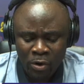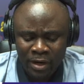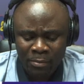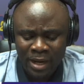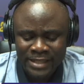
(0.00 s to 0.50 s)

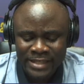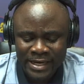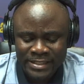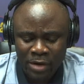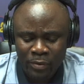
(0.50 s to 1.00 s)
Honorable
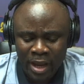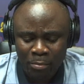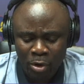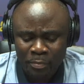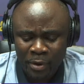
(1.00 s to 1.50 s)
J. Terrier,
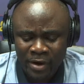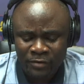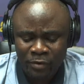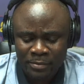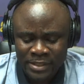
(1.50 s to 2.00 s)
both
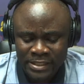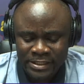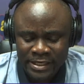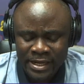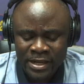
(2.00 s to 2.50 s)
parents from
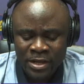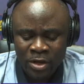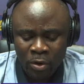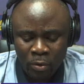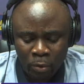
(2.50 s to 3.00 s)
Teshi,
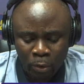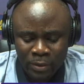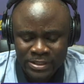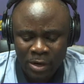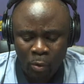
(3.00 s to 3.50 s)

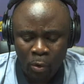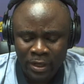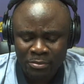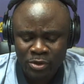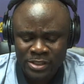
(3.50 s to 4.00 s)
Clote
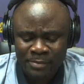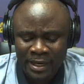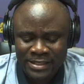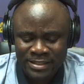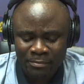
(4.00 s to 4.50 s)
Kwale
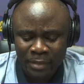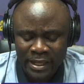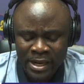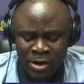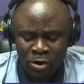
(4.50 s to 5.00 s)
Municipal Assembly.